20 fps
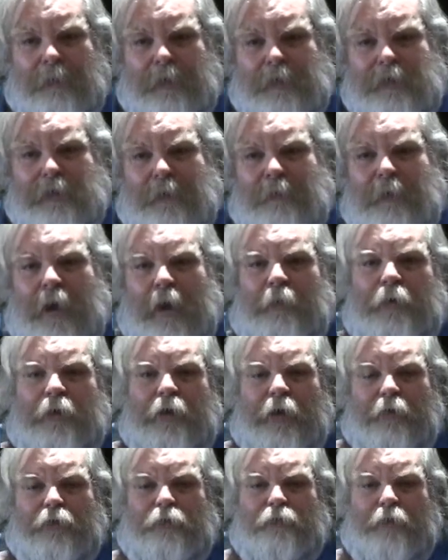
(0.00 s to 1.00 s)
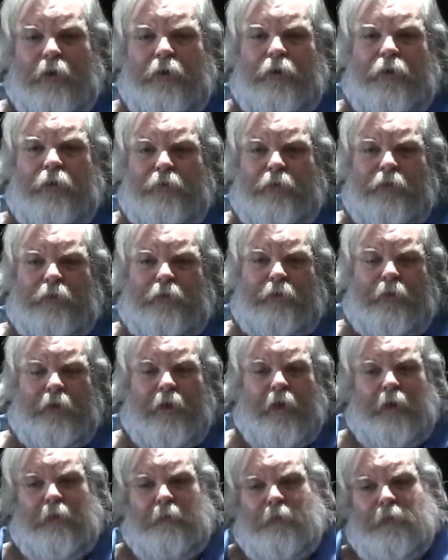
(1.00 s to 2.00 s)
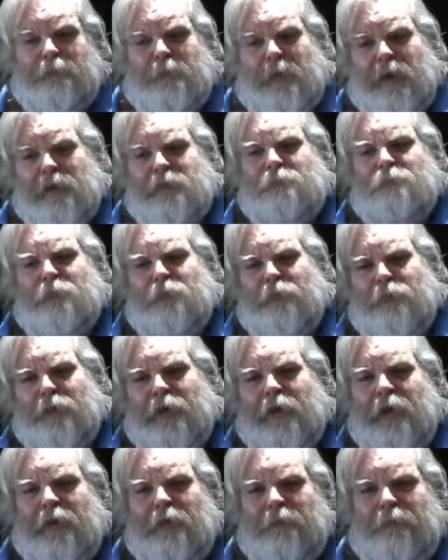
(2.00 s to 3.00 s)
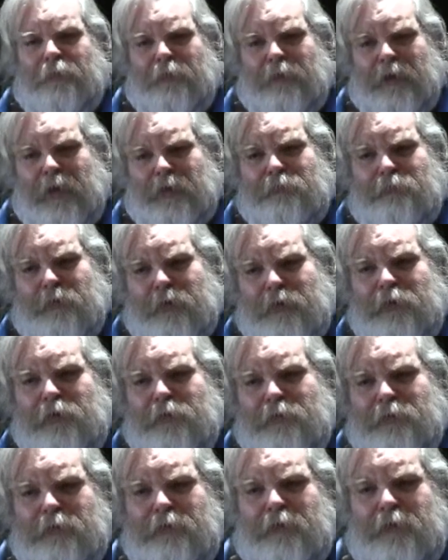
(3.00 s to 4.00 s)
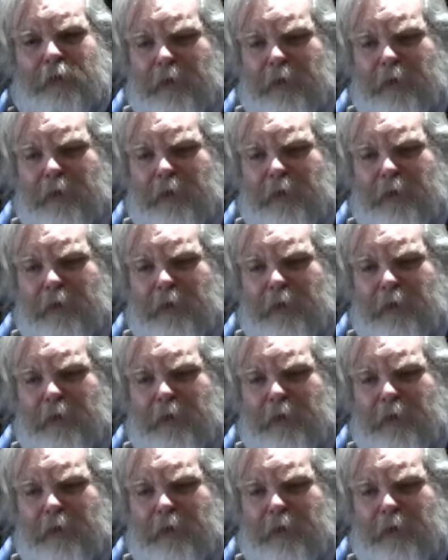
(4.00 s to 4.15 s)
but somehow we tell drug users the responsible thing for that drug user